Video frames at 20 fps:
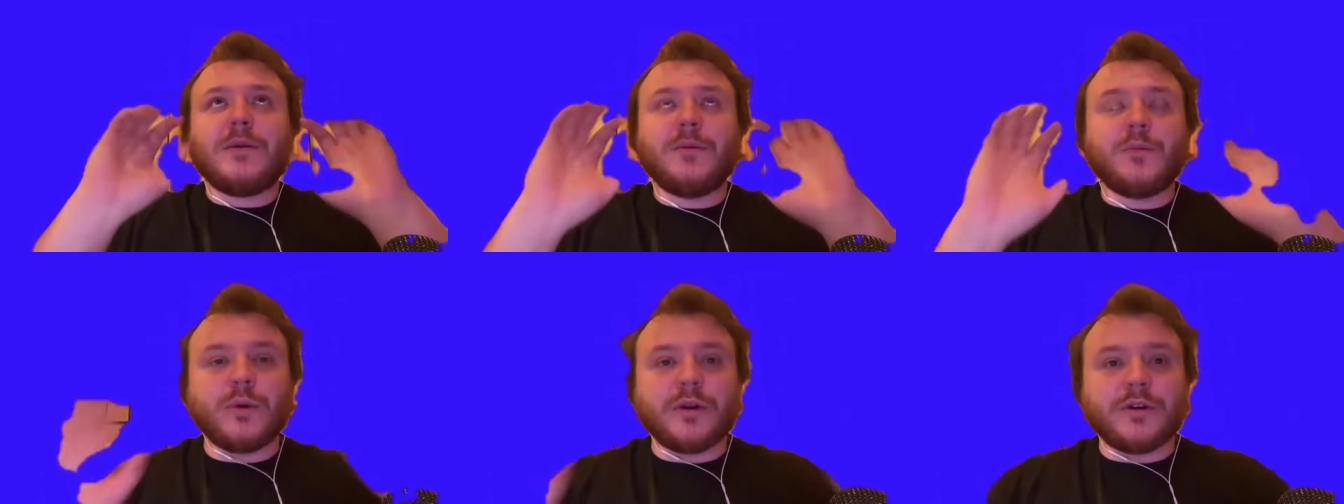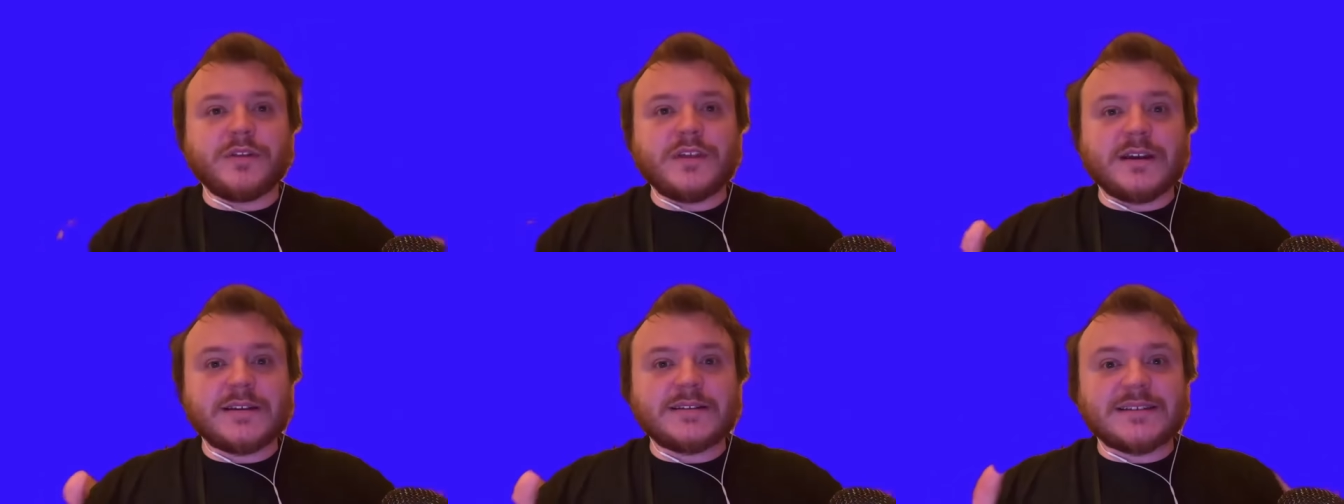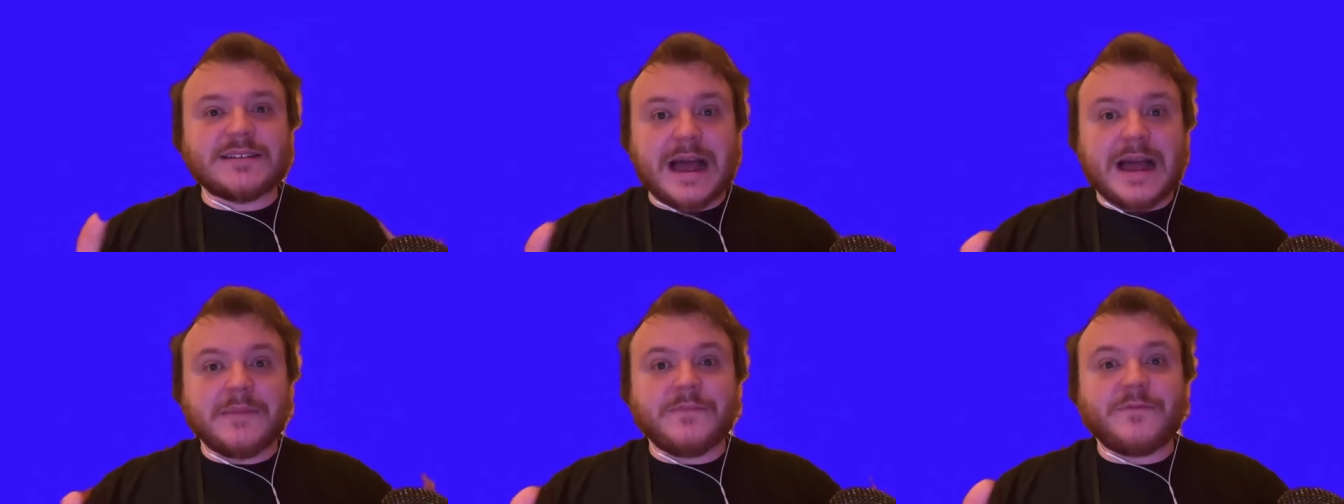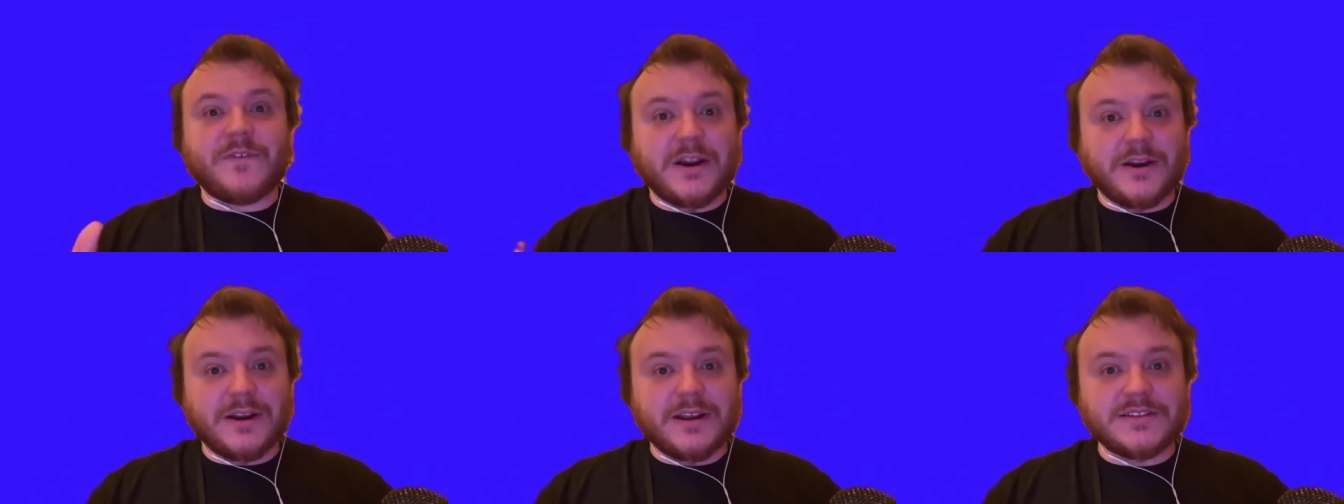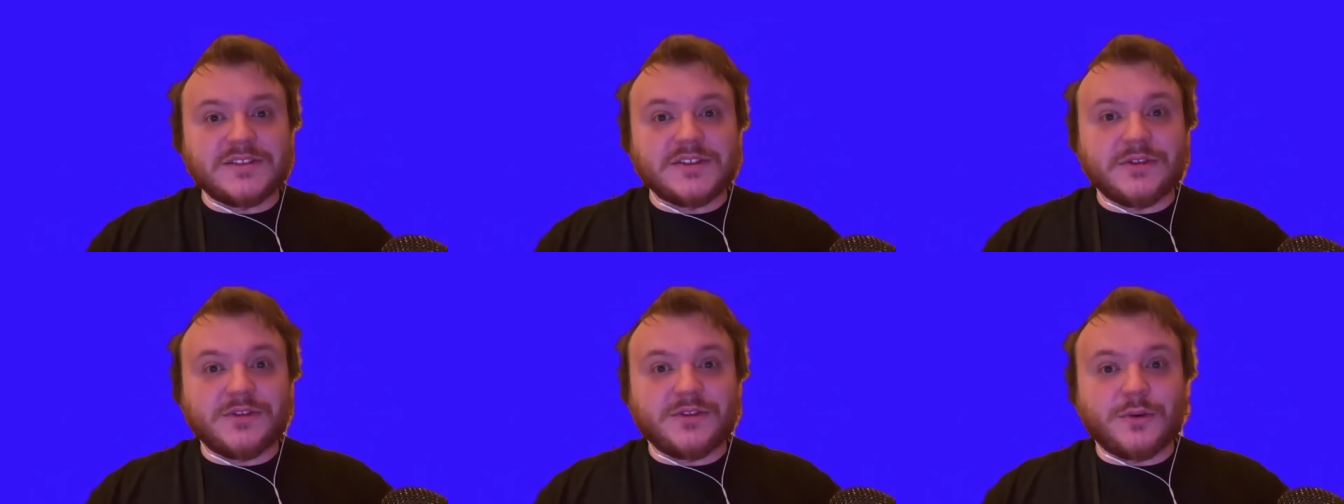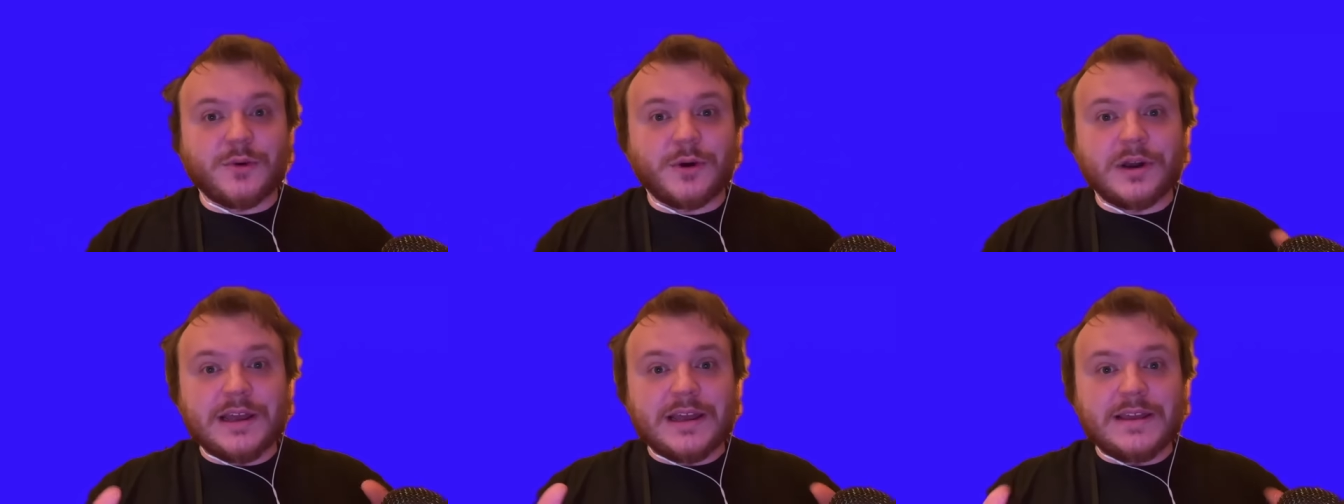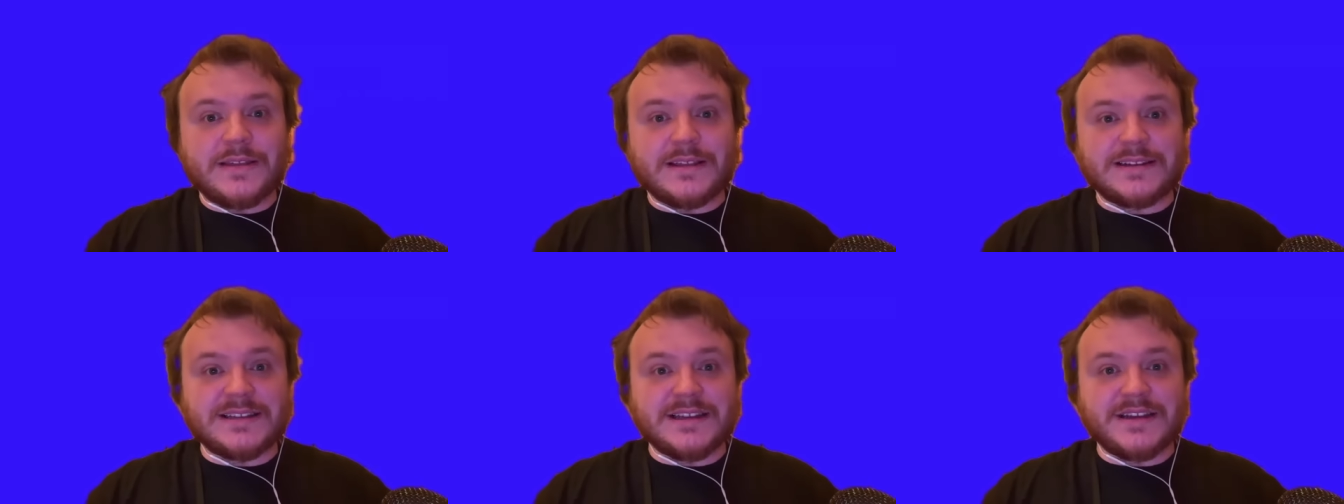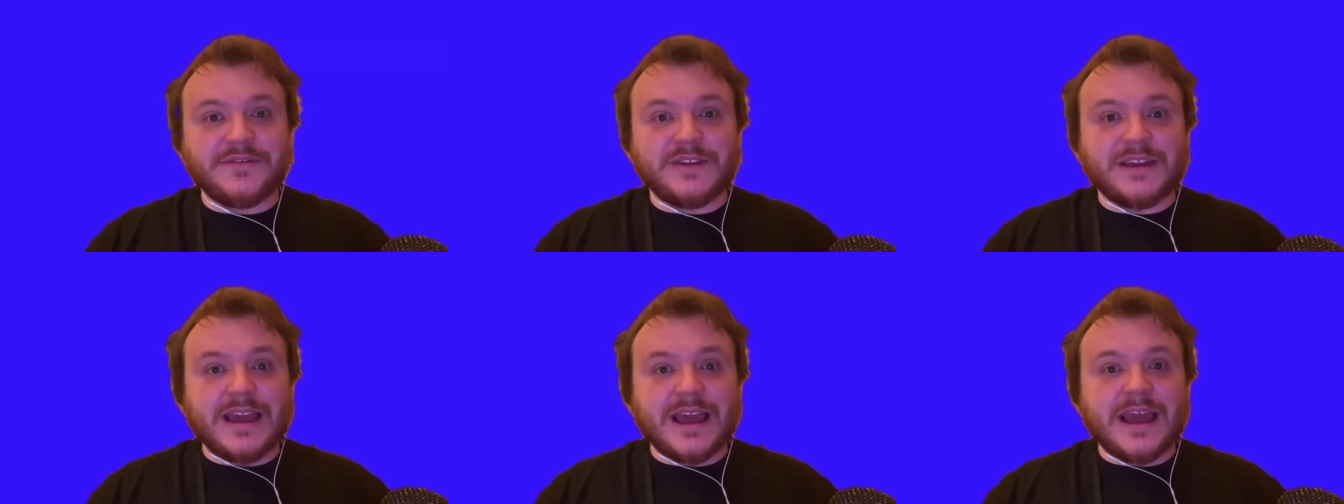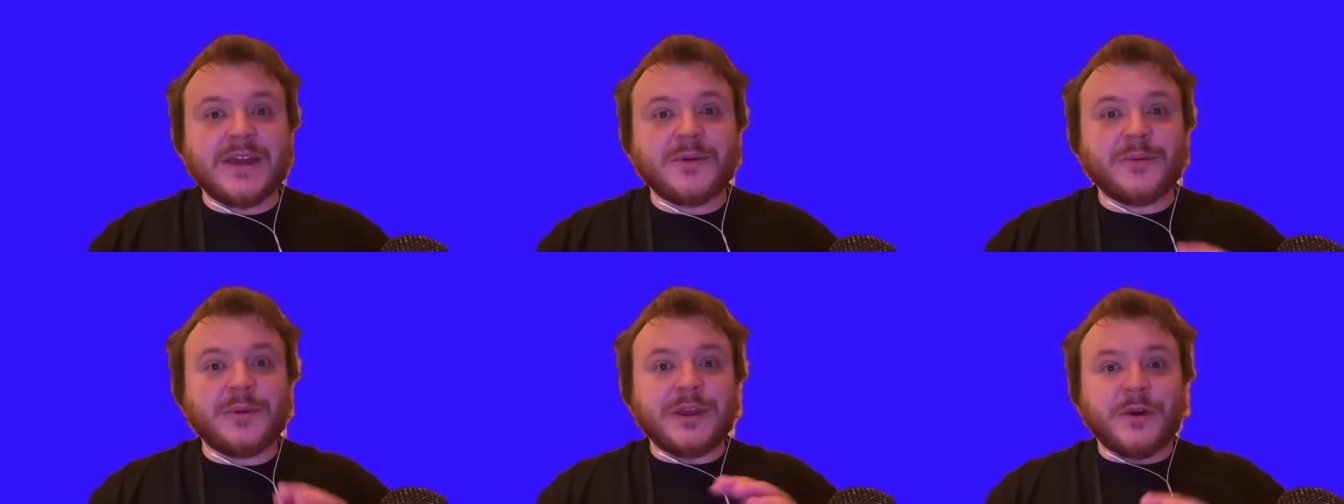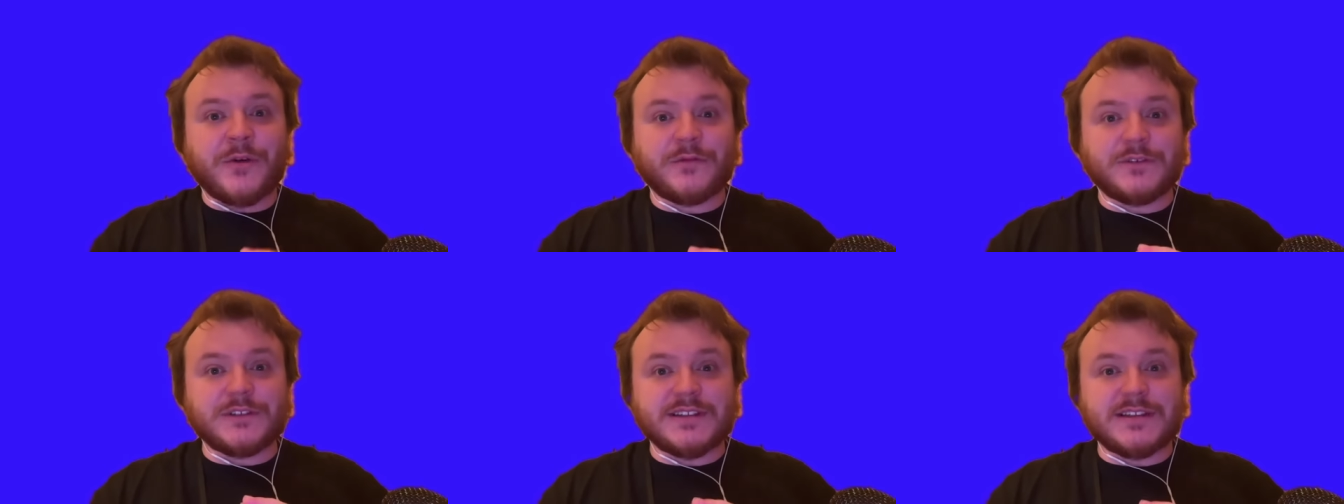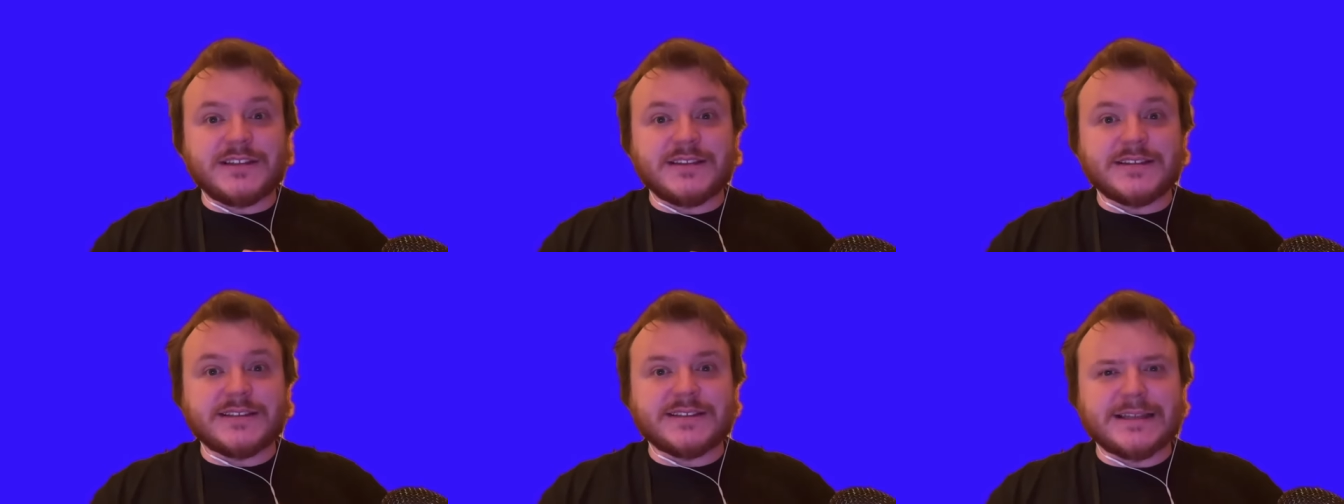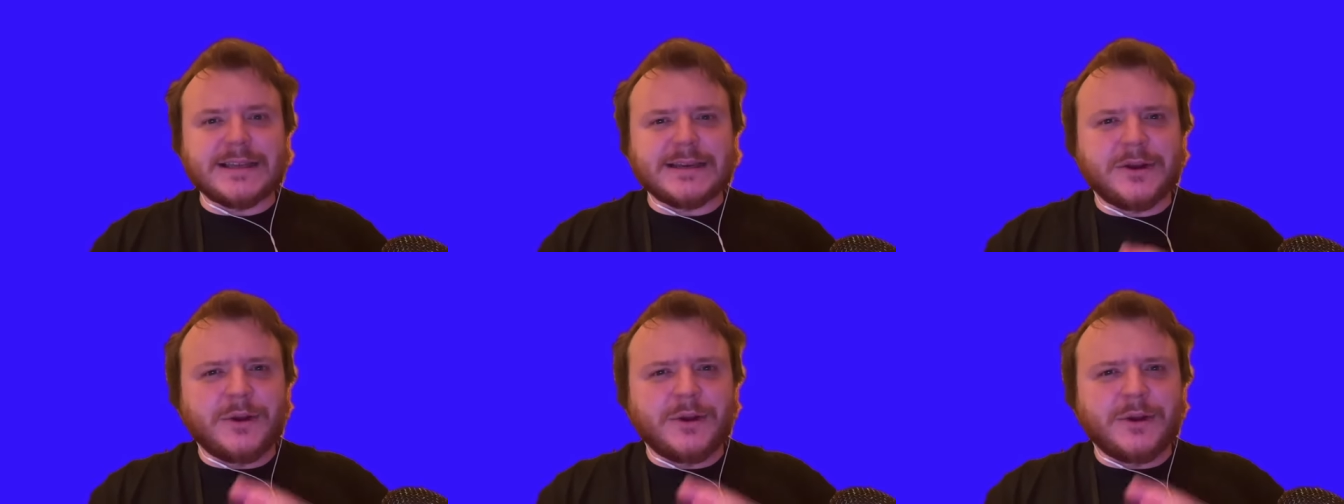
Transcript: we're the Time Variance Authority, the TVA. We oversee this thing